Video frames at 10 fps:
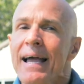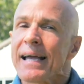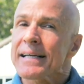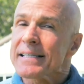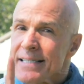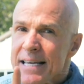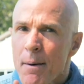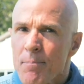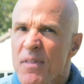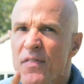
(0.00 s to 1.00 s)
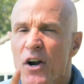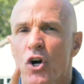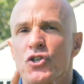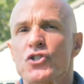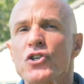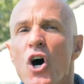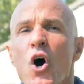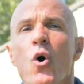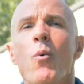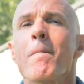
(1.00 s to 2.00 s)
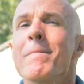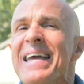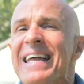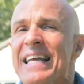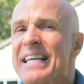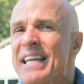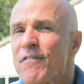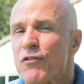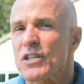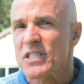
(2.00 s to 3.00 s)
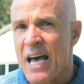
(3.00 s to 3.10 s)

except that there are so many different